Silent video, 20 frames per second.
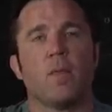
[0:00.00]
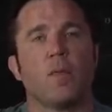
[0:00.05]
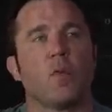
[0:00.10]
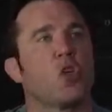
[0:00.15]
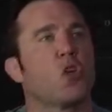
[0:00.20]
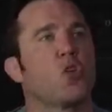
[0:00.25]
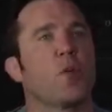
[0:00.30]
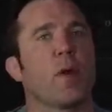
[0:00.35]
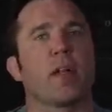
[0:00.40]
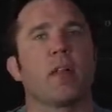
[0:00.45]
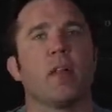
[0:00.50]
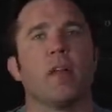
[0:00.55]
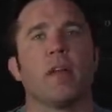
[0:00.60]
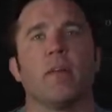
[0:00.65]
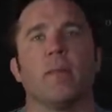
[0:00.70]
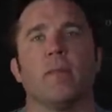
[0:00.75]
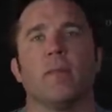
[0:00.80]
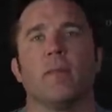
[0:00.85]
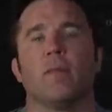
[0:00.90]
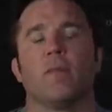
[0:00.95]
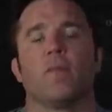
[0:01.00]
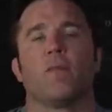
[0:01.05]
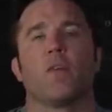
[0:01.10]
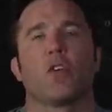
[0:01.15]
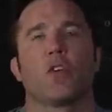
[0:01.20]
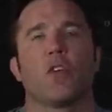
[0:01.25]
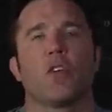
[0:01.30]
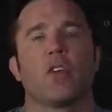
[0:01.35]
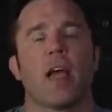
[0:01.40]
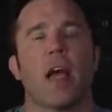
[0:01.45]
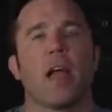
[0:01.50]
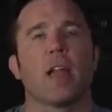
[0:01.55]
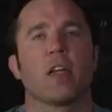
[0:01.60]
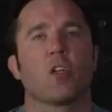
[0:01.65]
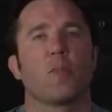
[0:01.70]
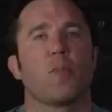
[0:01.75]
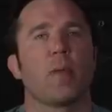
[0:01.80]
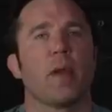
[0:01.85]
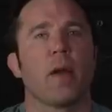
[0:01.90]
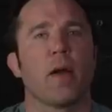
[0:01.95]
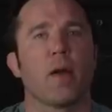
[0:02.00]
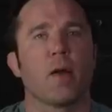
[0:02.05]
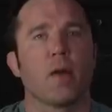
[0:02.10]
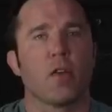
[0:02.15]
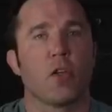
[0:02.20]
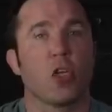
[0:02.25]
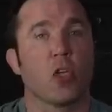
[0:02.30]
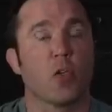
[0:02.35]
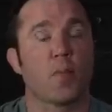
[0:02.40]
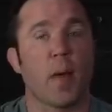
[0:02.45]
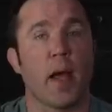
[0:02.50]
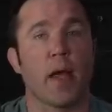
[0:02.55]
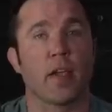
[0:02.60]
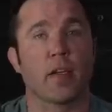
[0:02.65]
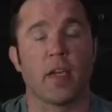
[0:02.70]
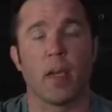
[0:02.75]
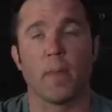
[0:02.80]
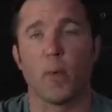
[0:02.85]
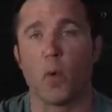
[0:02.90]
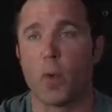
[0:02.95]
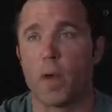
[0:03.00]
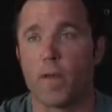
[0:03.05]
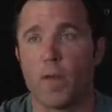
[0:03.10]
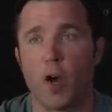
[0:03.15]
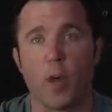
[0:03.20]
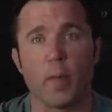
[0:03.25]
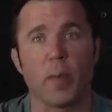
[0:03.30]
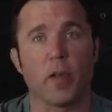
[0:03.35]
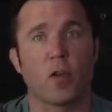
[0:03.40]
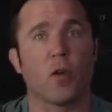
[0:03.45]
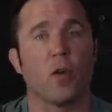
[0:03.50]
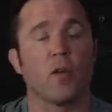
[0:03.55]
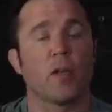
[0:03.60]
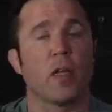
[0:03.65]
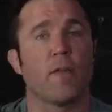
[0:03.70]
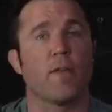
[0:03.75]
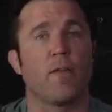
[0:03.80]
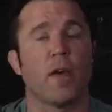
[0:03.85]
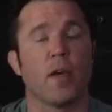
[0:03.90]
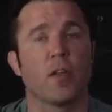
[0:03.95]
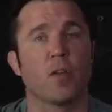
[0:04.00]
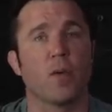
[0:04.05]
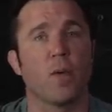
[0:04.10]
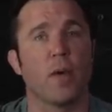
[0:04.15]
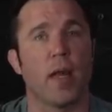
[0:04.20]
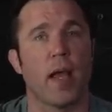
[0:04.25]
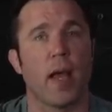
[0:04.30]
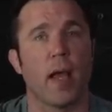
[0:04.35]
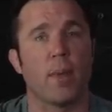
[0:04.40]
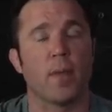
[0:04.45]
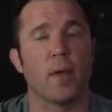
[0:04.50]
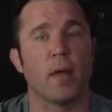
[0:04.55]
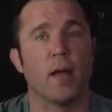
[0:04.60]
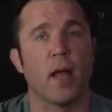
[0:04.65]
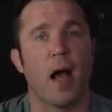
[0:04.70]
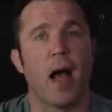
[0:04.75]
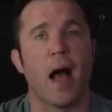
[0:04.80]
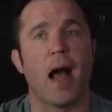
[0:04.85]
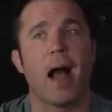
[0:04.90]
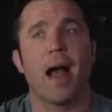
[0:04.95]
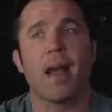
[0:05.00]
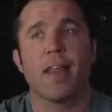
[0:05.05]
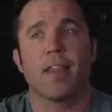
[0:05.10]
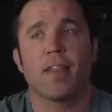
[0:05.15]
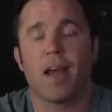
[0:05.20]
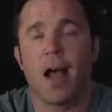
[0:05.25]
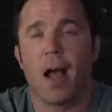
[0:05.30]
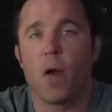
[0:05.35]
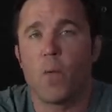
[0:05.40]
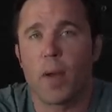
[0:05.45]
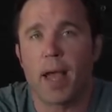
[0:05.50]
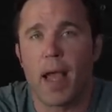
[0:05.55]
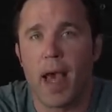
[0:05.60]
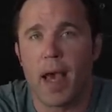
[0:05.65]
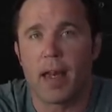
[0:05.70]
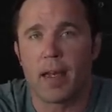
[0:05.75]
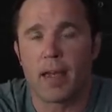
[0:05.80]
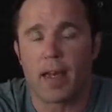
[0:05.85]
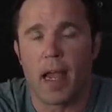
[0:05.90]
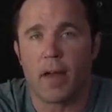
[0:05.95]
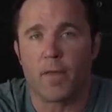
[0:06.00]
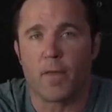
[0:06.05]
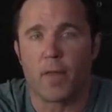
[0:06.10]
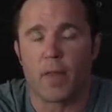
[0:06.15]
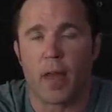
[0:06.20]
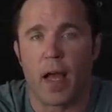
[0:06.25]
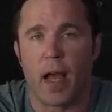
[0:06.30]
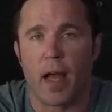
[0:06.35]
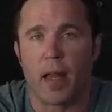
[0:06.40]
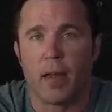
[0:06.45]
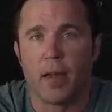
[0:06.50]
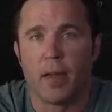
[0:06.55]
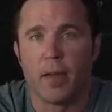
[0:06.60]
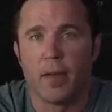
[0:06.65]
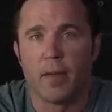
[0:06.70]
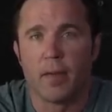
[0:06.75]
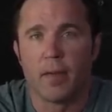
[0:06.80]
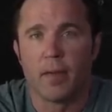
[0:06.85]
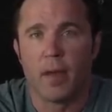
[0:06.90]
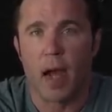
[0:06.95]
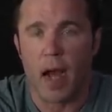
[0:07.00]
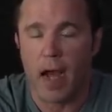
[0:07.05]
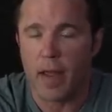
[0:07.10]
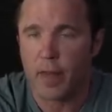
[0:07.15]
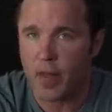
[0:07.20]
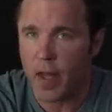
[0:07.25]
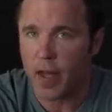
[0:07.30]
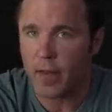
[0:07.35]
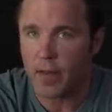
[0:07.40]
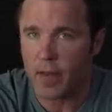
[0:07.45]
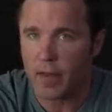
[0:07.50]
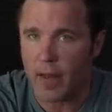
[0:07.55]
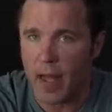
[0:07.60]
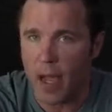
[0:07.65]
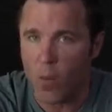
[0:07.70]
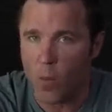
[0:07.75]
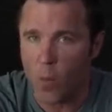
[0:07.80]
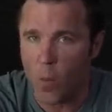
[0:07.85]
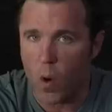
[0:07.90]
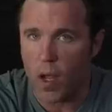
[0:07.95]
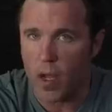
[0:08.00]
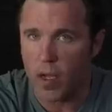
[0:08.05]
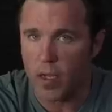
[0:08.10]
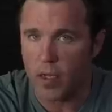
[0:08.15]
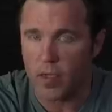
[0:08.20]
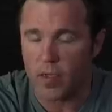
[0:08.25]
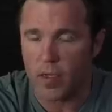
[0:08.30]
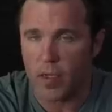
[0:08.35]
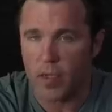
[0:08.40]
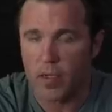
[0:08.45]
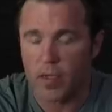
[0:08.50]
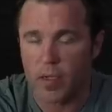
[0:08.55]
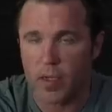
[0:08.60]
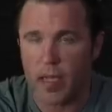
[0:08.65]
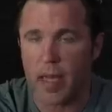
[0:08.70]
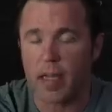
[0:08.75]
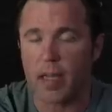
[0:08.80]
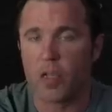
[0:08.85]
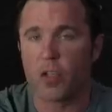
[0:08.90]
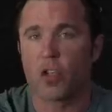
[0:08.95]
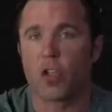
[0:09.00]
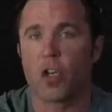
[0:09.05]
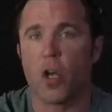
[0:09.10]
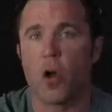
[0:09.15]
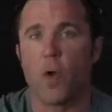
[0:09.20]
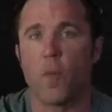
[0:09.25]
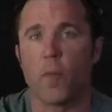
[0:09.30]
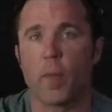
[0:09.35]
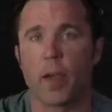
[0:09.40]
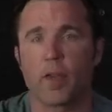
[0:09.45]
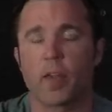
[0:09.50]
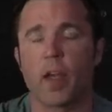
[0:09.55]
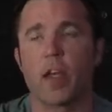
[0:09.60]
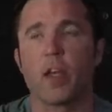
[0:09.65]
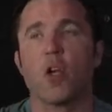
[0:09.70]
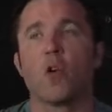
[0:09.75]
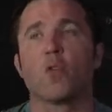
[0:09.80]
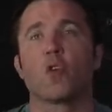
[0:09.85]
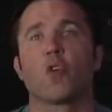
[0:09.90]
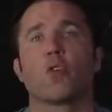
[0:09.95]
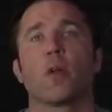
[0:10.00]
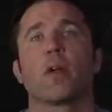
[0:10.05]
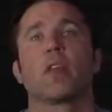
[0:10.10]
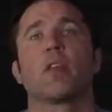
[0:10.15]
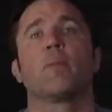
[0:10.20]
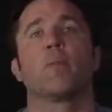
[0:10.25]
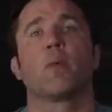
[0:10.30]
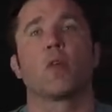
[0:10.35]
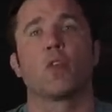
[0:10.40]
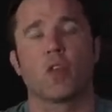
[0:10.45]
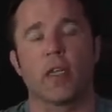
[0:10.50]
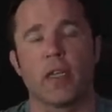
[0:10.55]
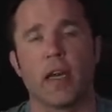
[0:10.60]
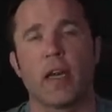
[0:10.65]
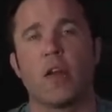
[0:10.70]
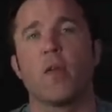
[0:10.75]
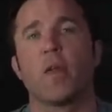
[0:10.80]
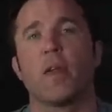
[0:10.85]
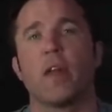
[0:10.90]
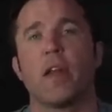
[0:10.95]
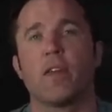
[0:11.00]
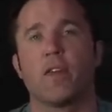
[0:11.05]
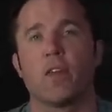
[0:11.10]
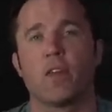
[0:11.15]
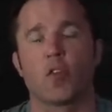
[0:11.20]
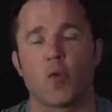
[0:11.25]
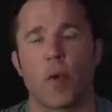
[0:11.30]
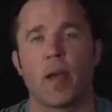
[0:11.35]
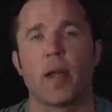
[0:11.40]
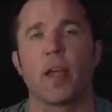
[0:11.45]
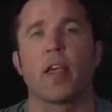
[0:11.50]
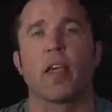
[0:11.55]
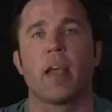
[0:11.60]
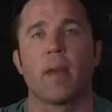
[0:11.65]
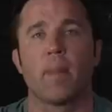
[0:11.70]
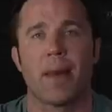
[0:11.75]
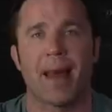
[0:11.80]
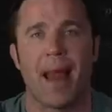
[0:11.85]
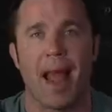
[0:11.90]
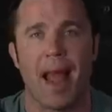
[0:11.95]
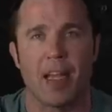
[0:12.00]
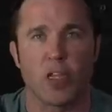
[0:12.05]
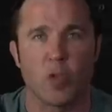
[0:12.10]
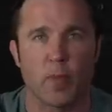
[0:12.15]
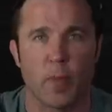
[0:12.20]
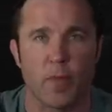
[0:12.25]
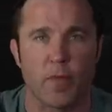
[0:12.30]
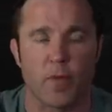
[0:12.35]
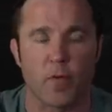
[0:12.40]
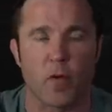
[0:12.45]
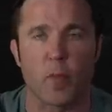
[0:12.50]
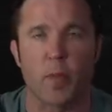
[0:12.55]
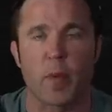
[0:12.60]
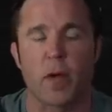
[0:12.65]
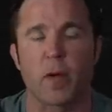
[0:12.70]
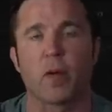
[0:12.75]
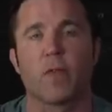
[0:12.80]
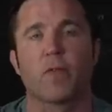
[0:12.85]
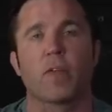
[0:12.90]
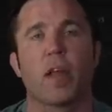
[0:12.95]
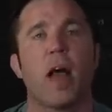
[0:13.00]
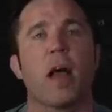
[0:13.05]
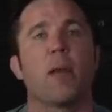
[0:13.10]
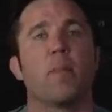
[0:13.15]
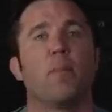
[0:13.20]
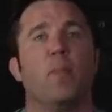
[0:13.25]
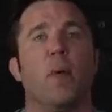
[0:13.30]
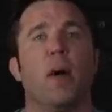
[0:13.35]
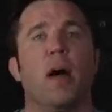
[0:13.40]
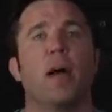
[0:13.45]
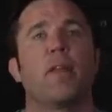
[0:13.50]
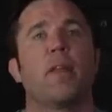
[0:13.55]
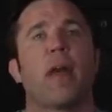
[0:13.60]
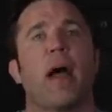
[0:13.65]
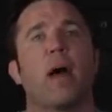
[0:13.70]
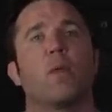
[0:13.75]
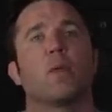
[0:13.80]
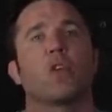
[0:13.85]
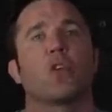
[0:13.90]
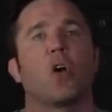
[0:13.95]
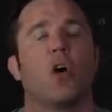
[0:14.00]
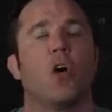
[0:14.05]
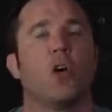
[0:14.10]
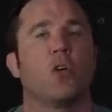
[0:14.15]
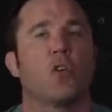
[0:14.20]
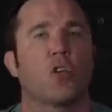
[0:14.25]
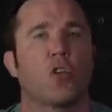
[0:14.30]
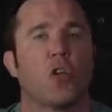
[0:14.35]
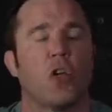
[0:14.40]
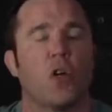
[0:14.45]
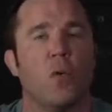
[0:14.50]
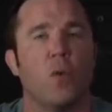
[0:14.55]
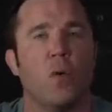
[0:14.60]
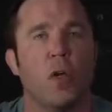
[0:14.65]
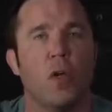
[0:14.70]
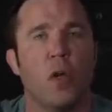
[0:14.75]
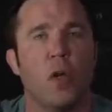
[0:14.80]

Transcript: Strickland versus Alex Pierre. Just by example, we've all been told that fight's going to happen. I thought we had a date for that. I thought that that was set in stone because I know Strickland personally. I know that he's in training camp and has been for a period of time. But that was also